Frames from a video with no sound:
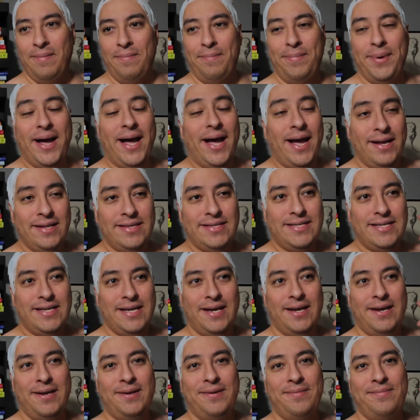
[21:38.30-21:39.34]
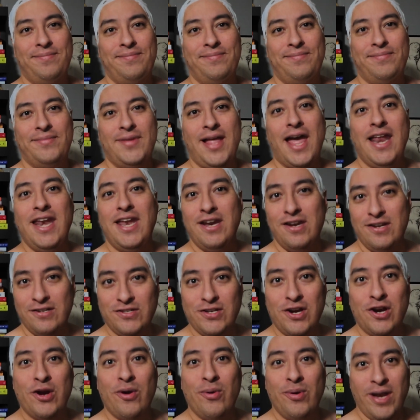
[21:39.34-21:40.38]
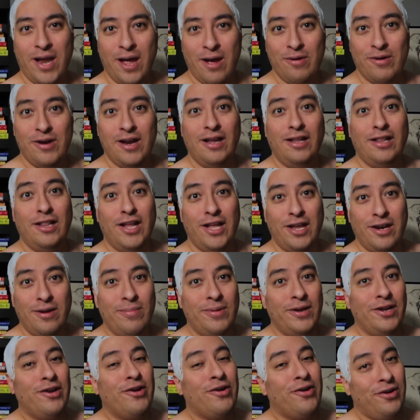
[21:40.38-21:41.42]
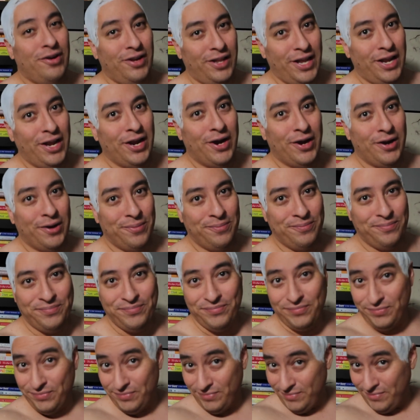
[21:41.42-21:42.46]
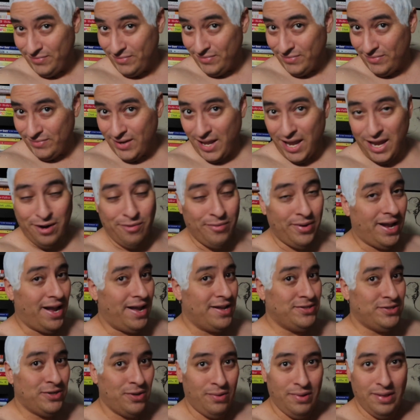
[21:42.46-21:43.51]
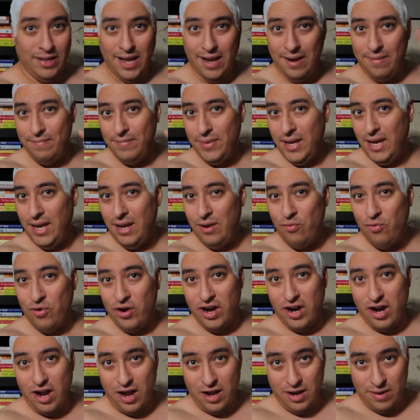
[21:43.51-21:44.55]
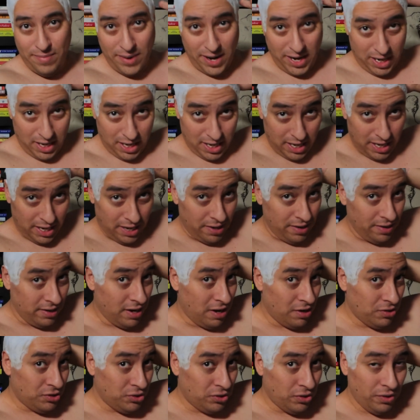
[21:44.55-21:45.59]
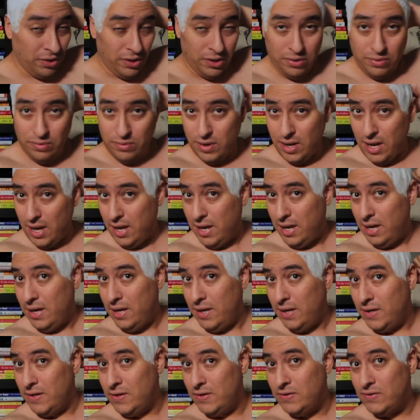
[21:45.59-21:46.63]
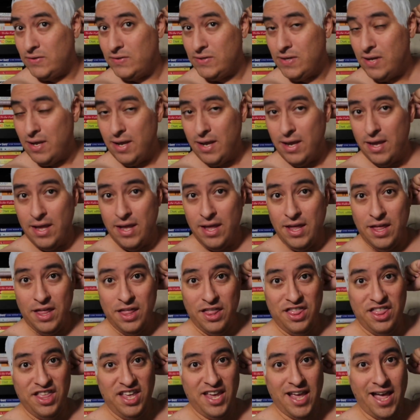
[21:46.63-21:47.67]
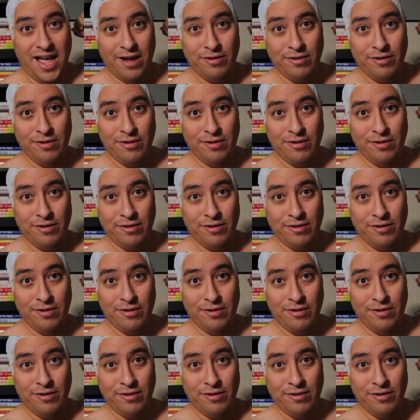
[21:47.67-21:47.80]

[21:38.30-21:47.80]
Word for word: But I need to start going out a little bit earlier. Anyway, guys, so let me work on my hair and I'll show you guys the